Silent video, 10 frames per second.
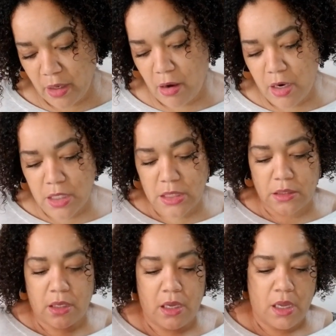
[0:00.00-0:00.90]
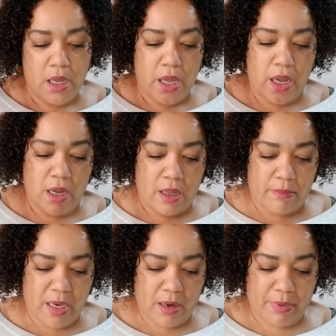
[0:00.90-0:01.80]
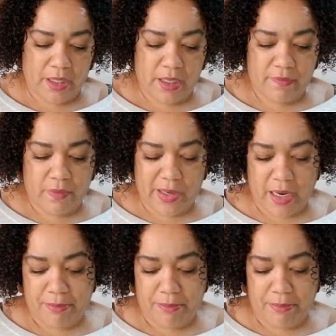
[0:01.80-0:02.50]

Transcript: Hearts. And I believe when I